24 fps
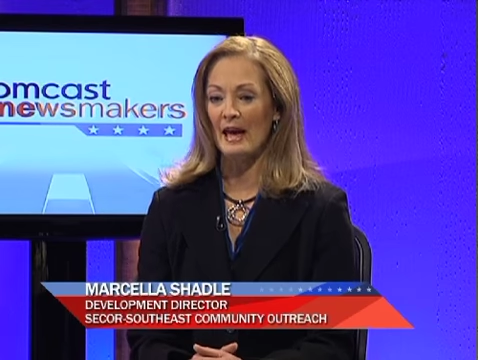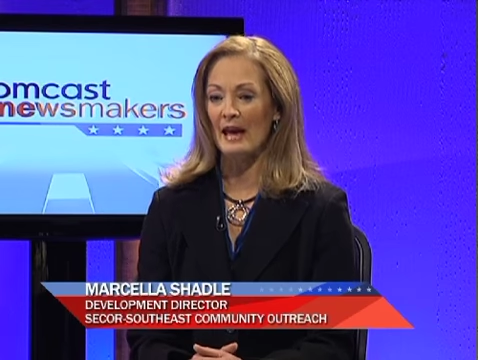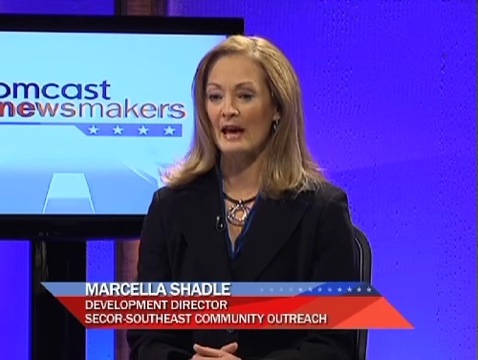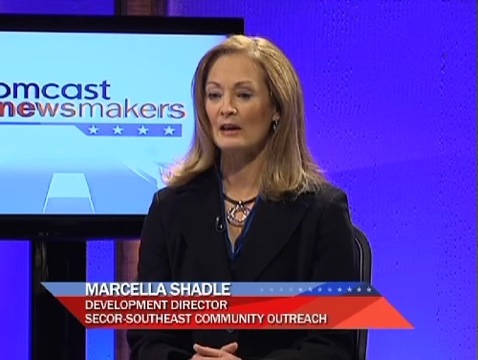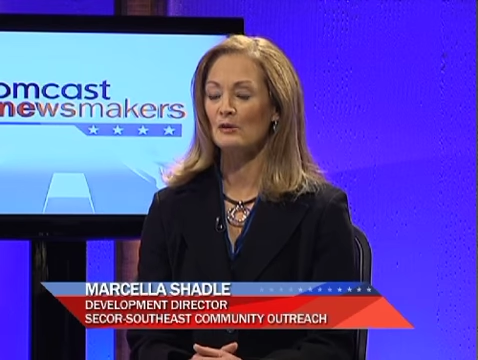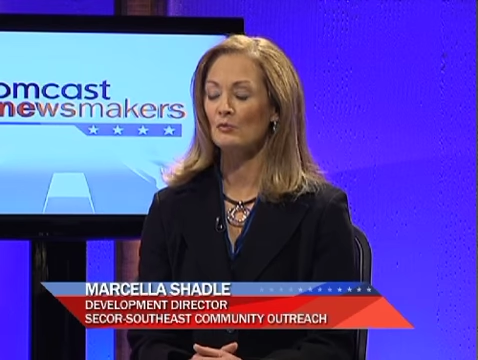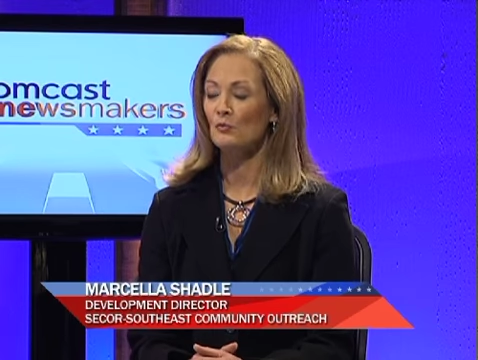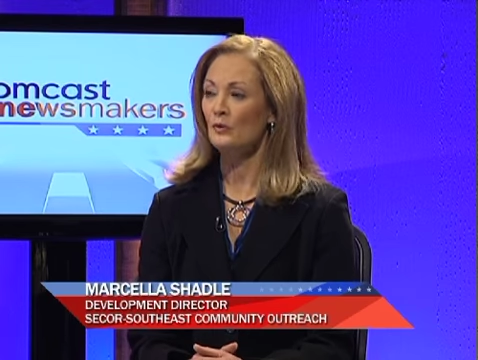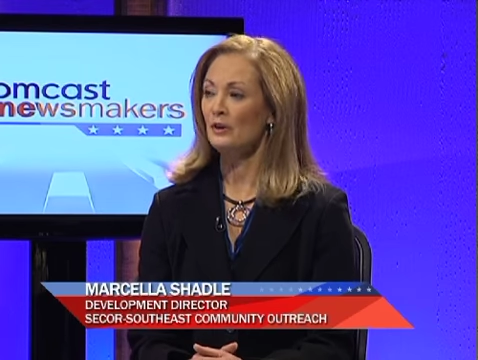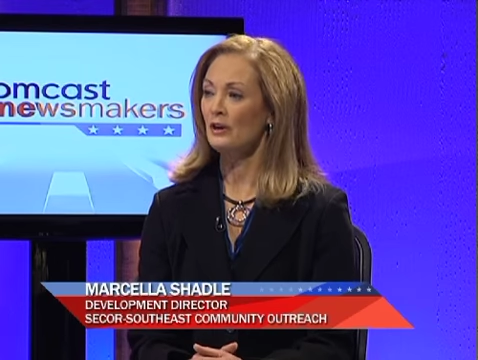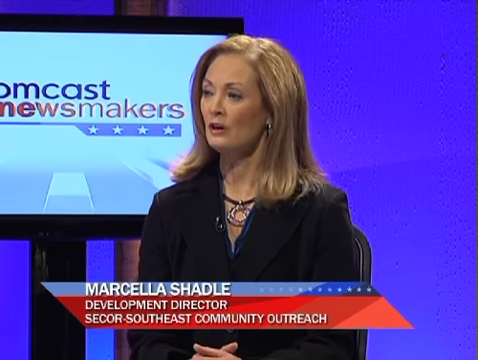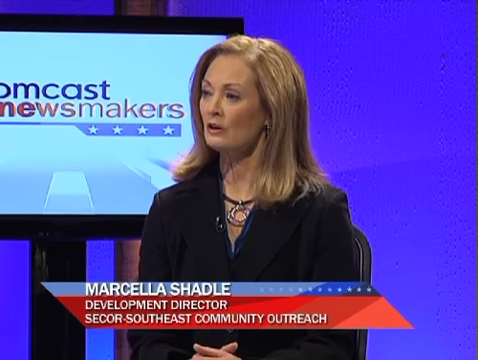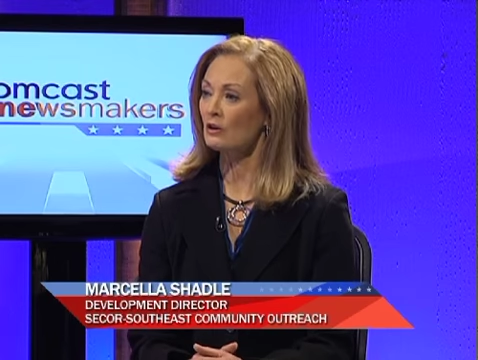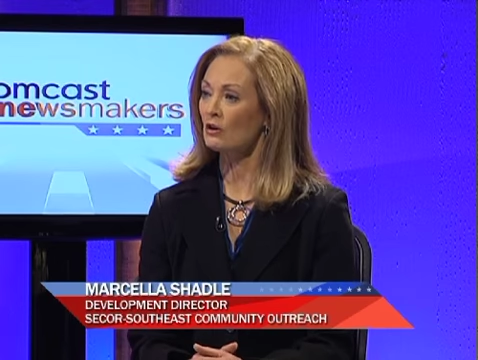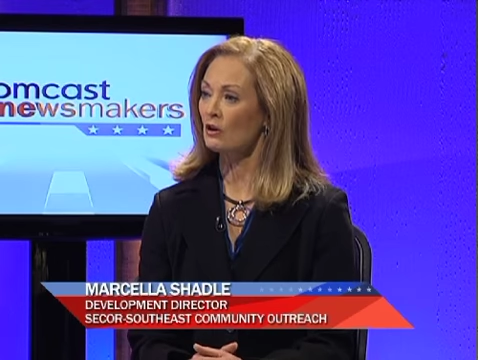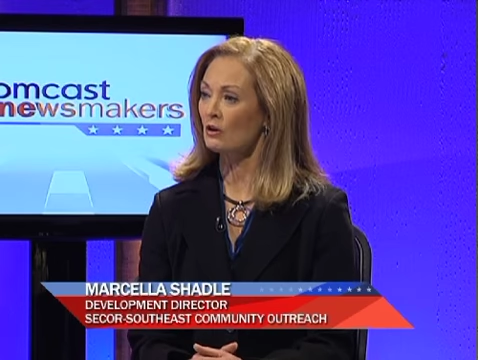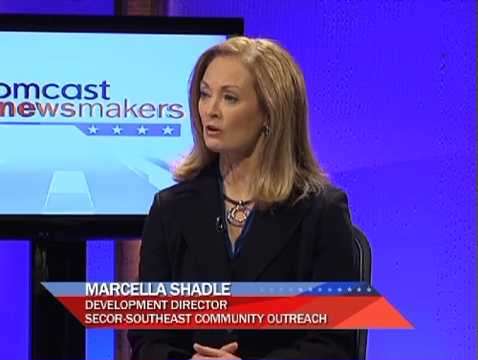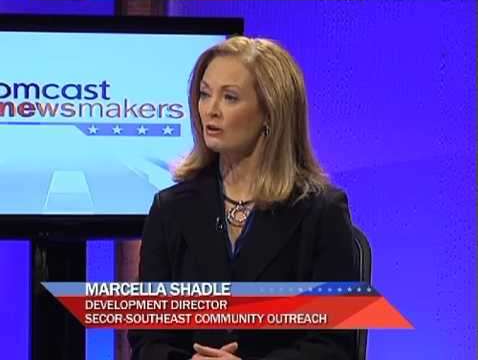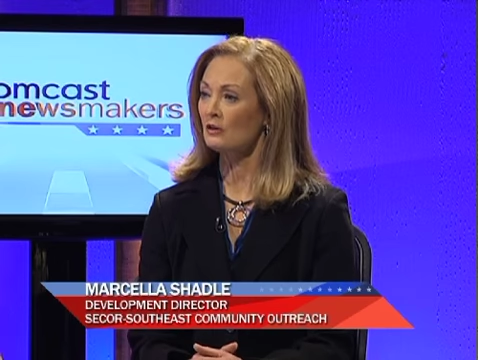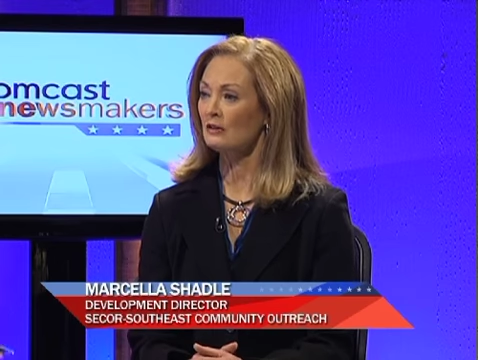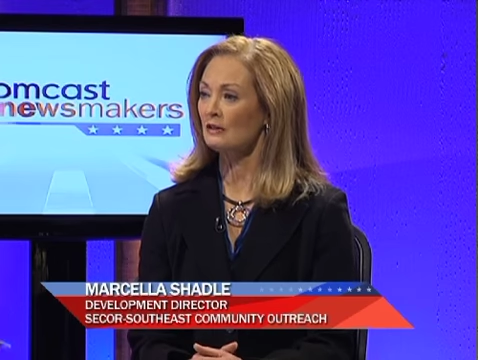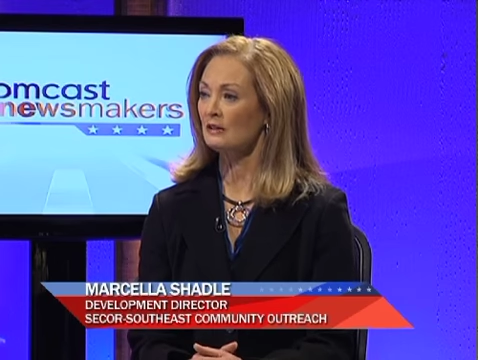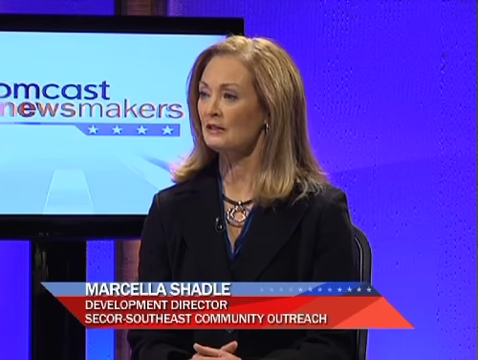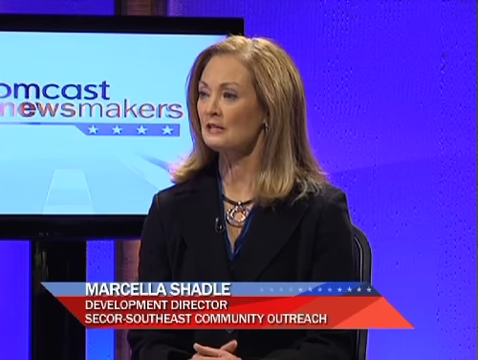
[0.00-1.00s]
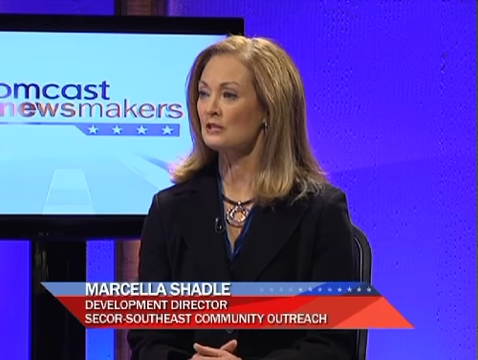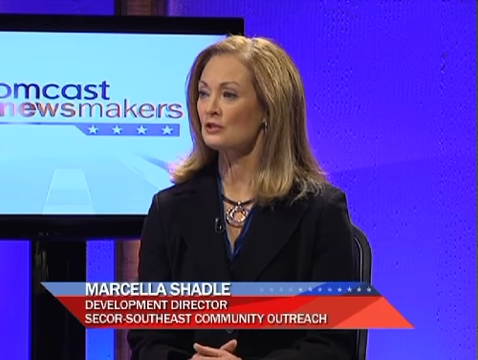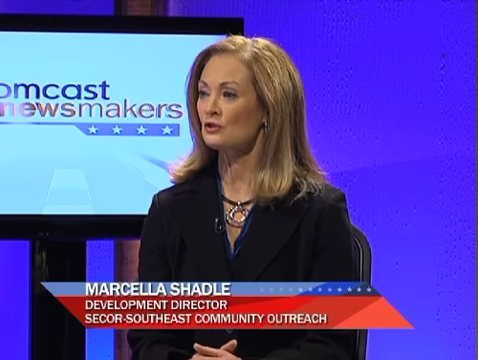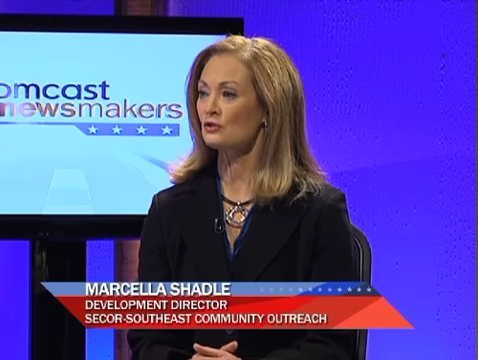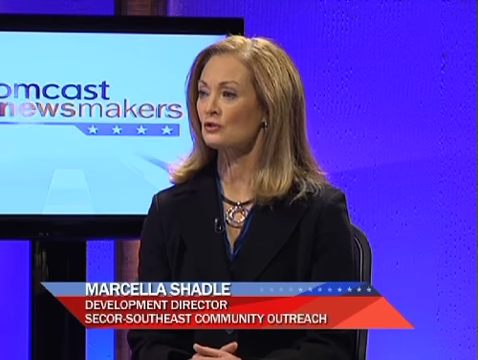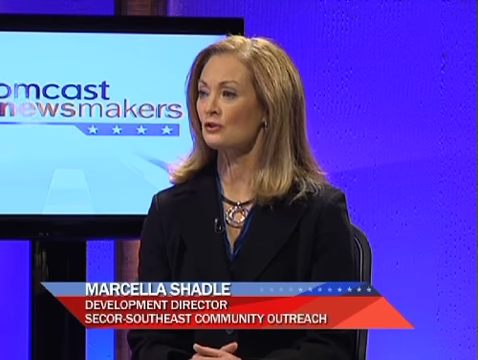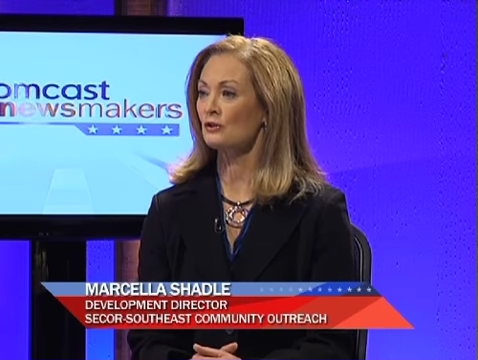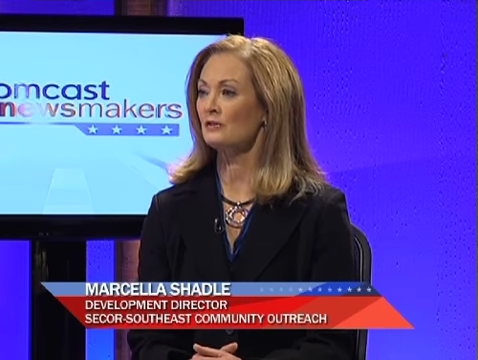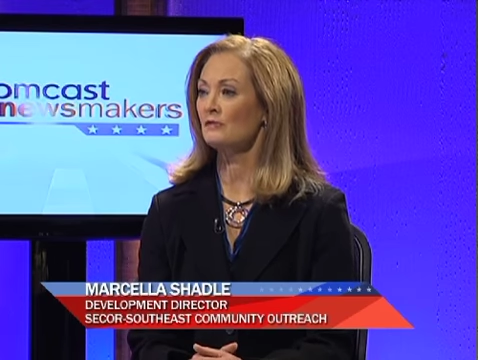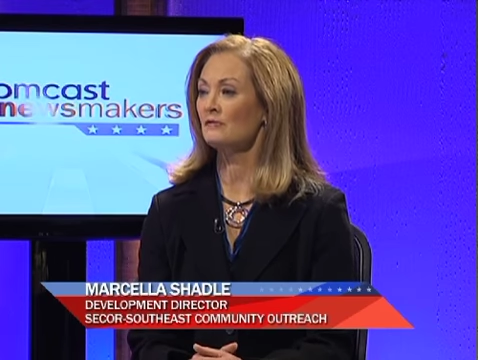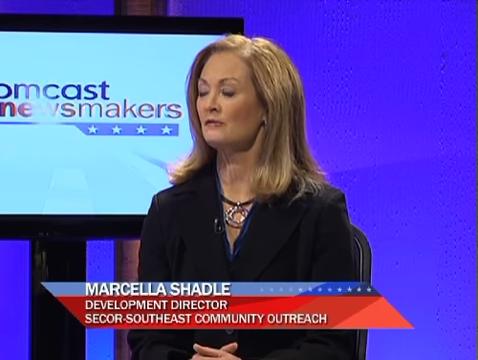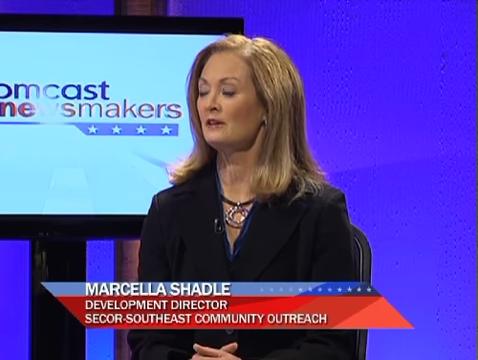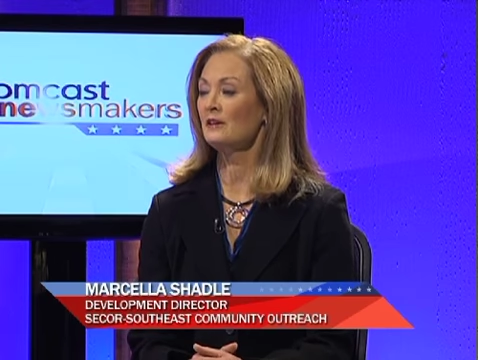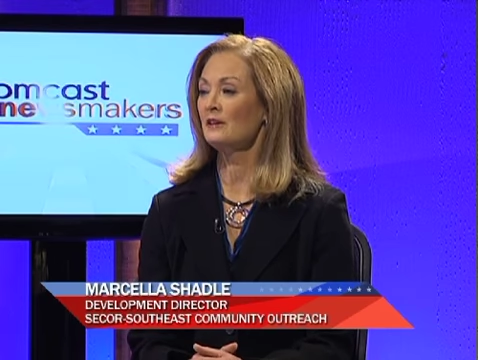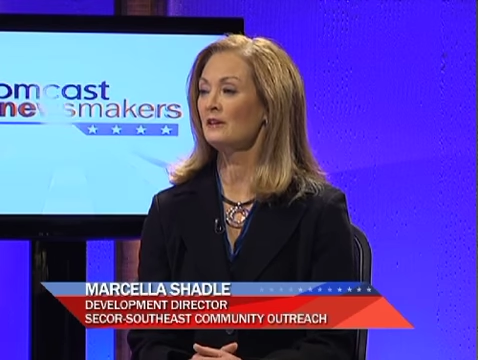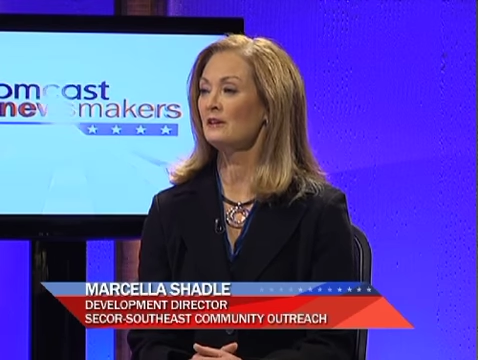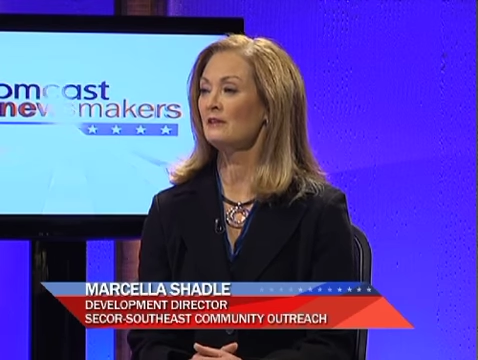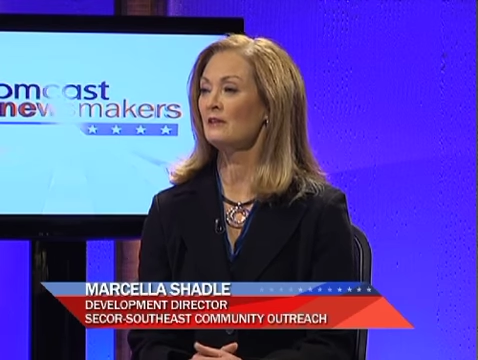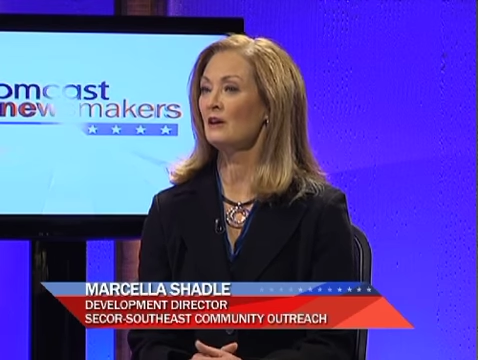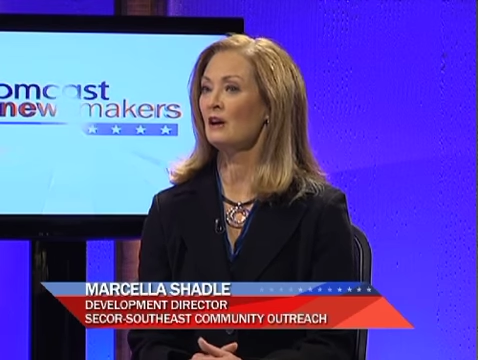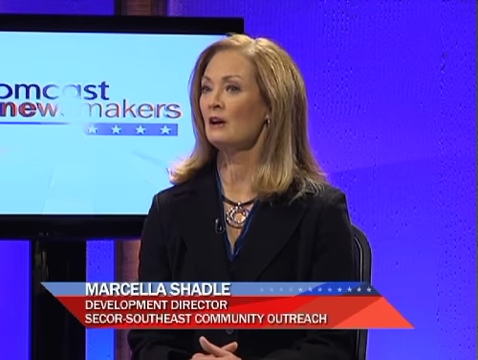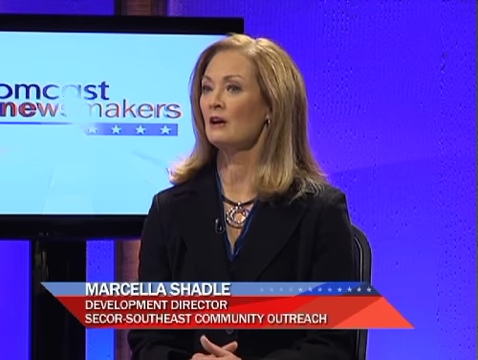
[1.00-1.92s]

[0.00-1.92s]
and we are currently serving